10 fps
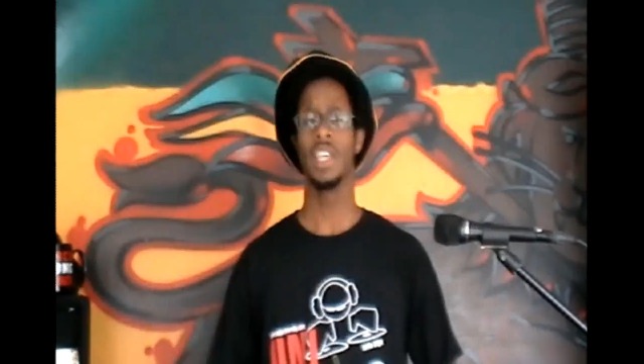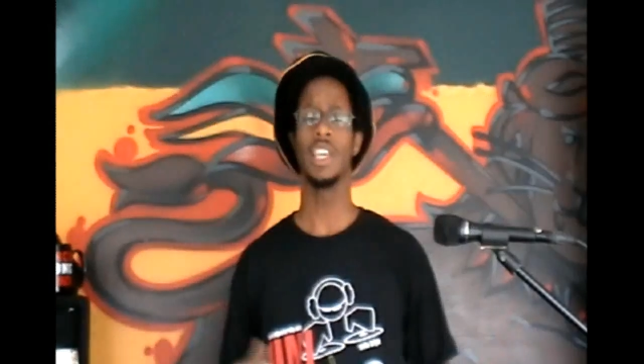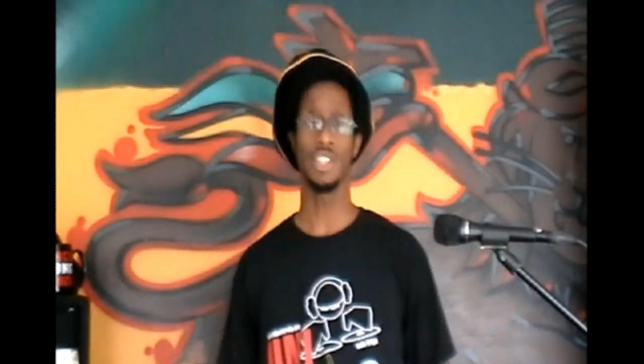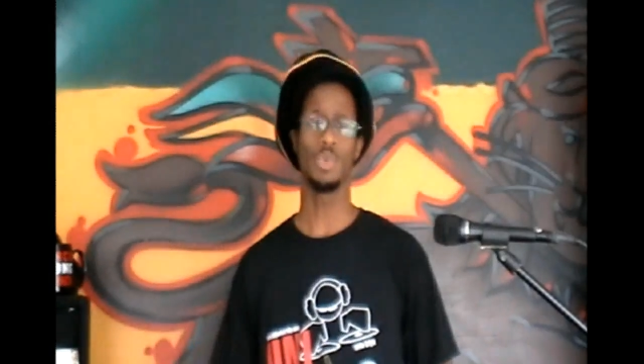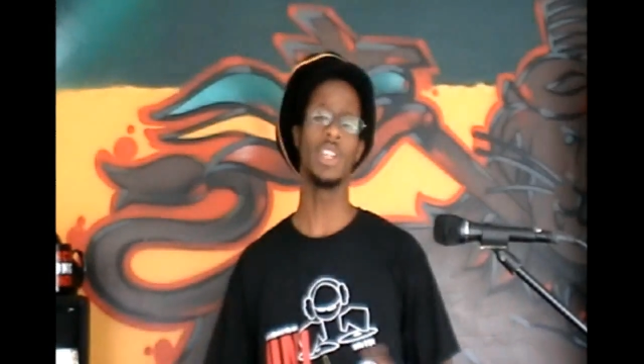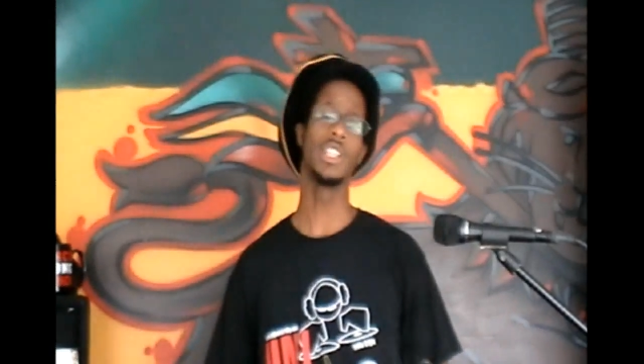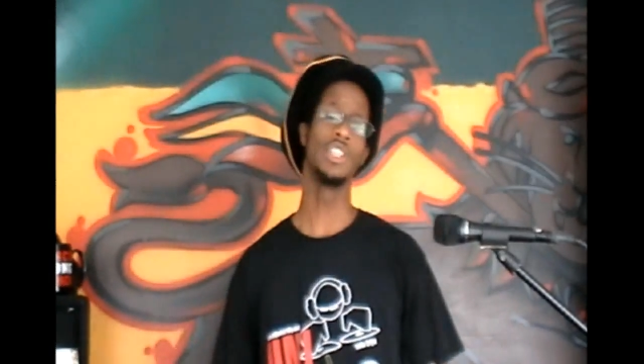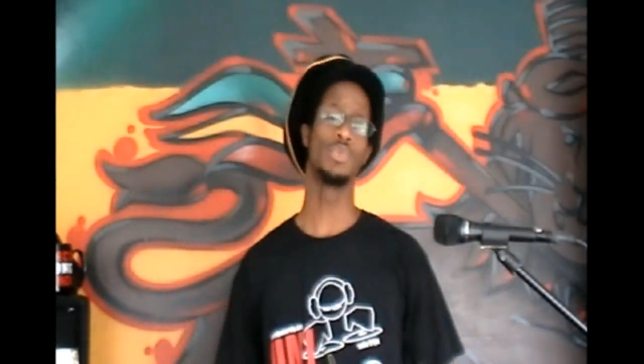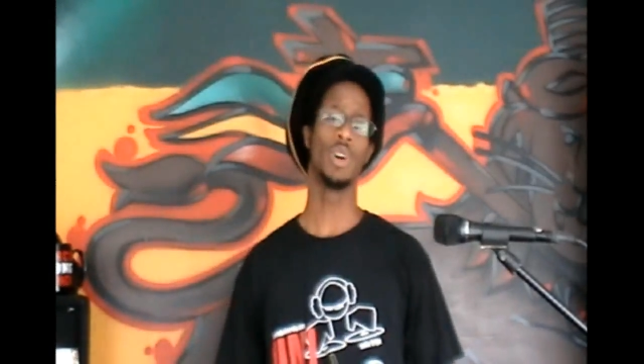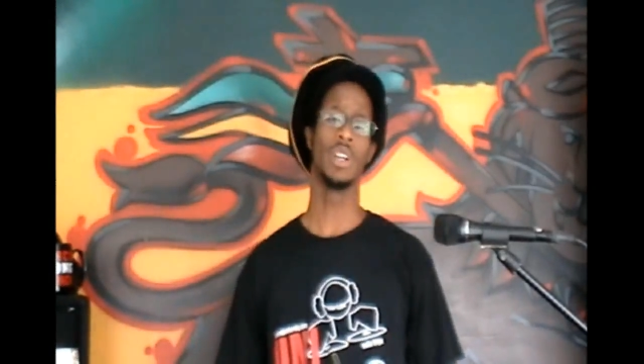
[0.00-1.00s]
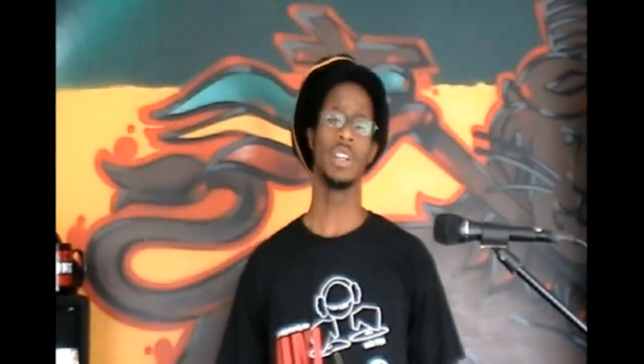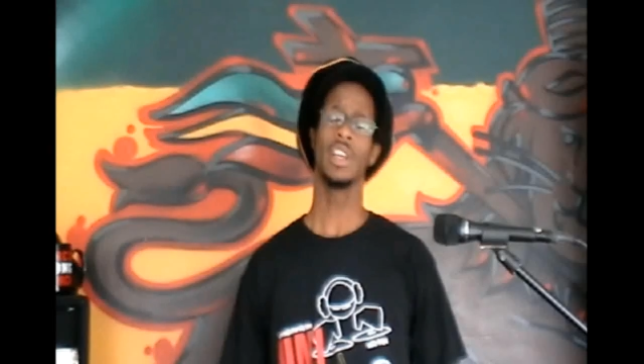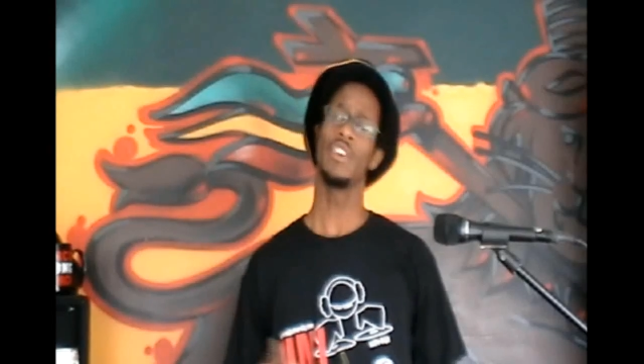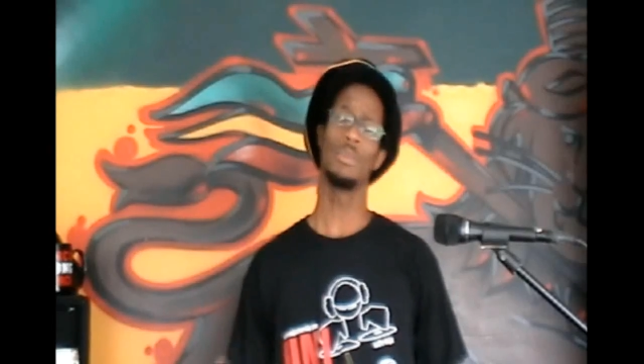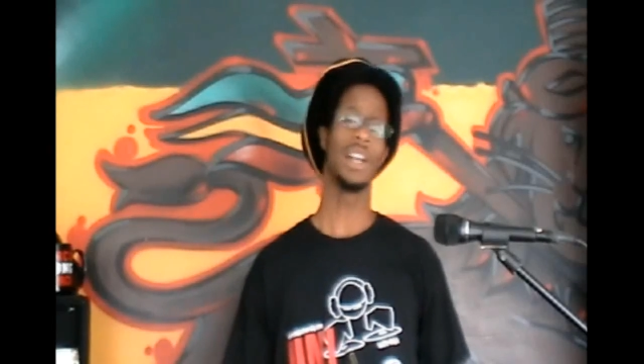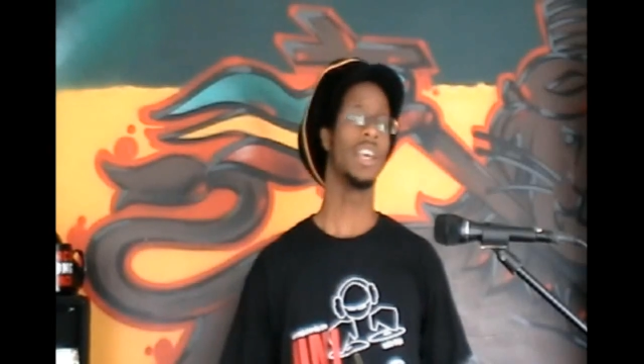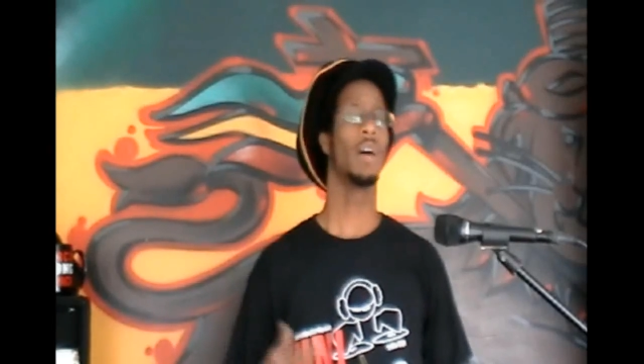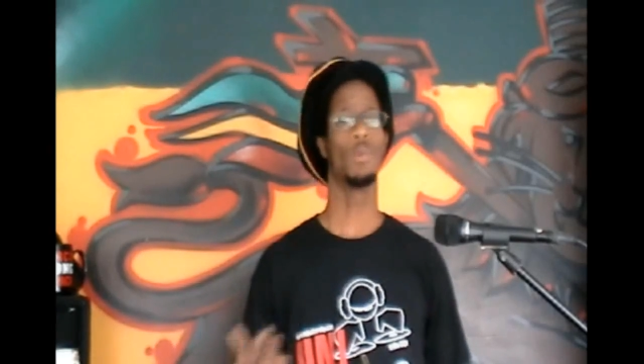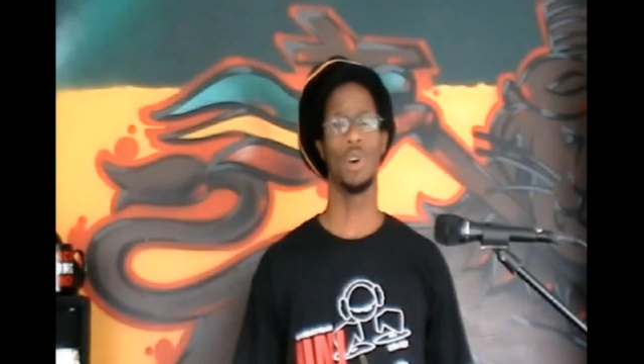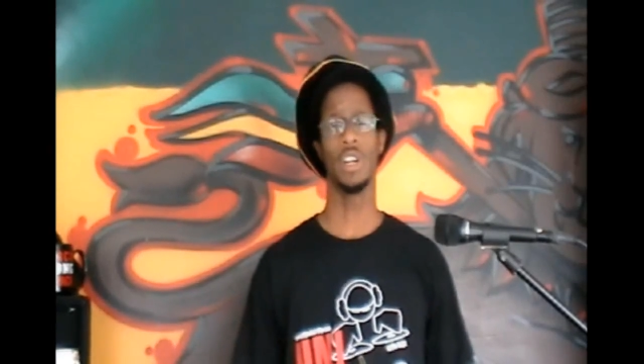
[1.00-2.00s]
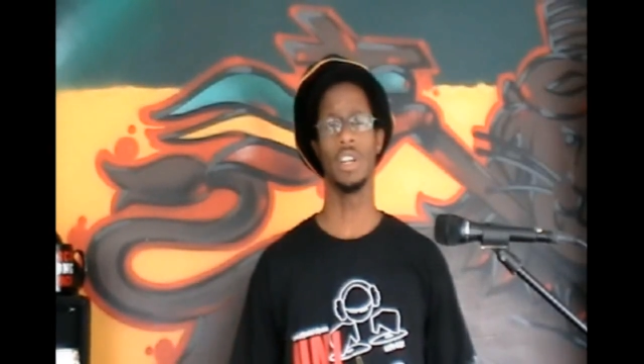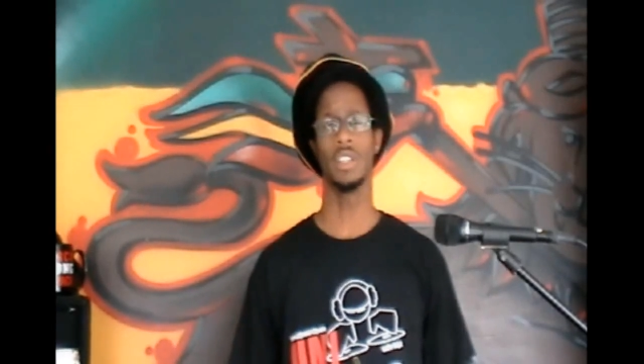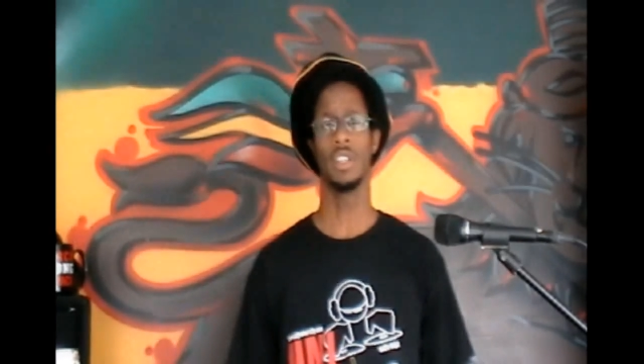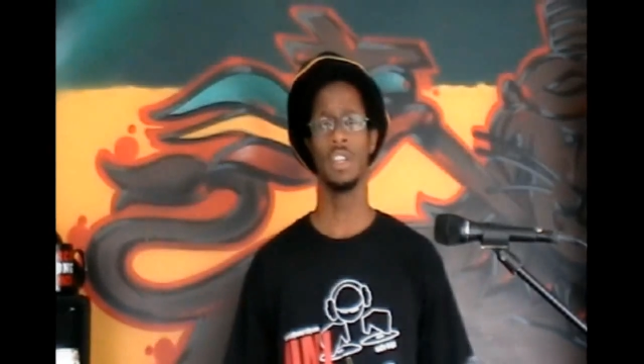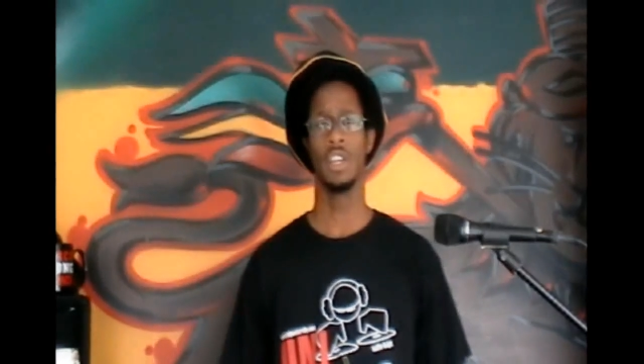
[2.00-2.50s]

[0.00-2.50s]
Each one teach one. Everybody help one another.